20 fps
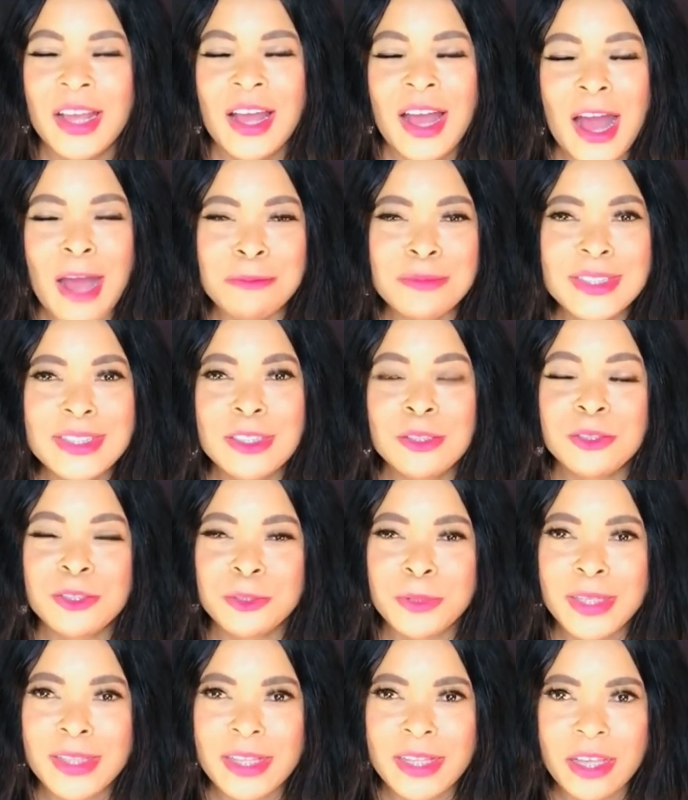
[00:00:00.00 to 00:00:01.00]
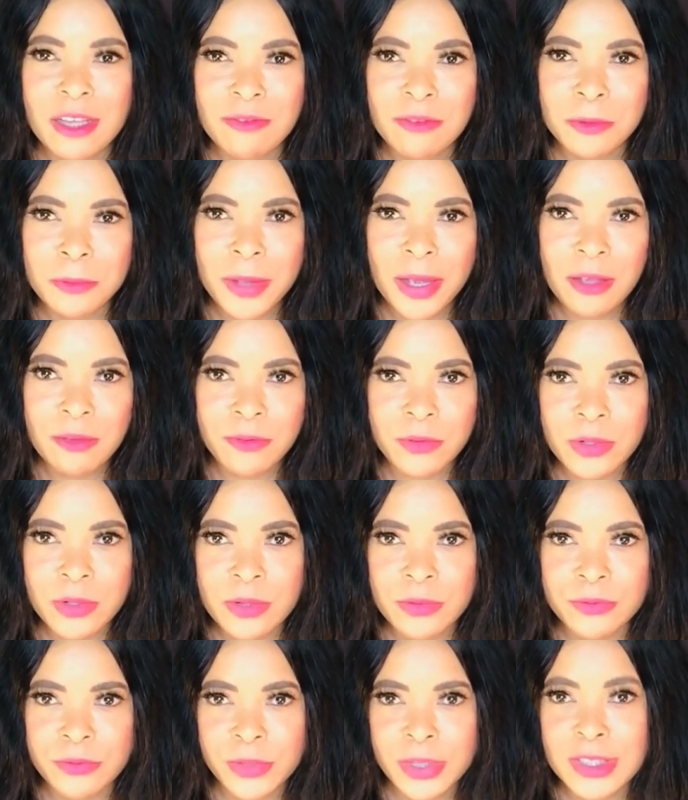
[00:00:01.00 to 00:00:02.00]
I'm still doing the giveaway for a
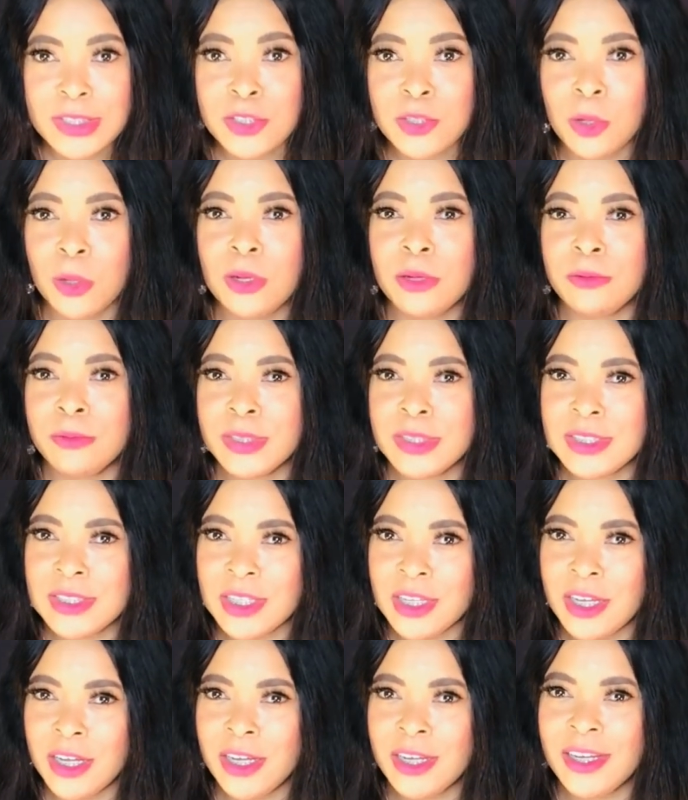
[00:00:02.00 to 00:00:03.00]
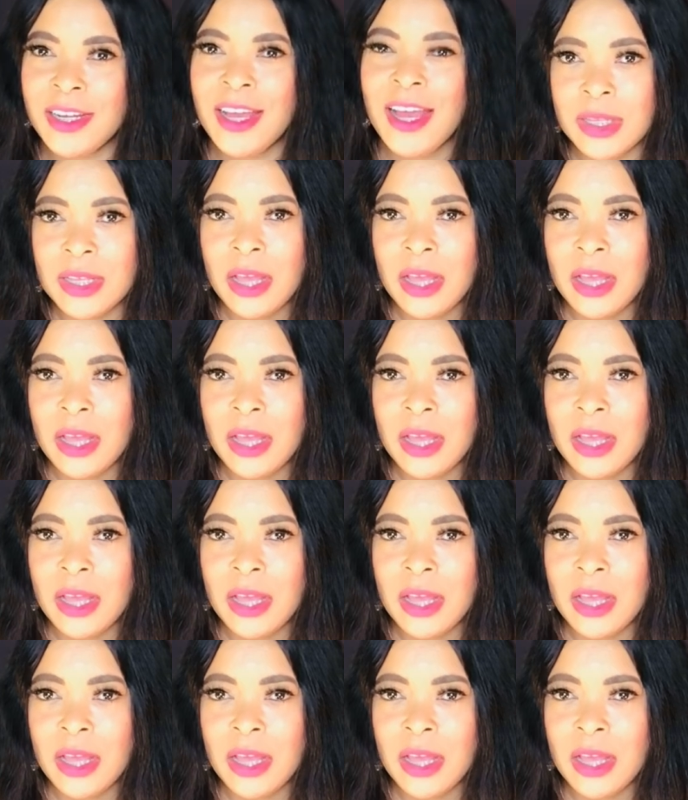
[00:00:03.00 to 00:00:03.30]
free solar return.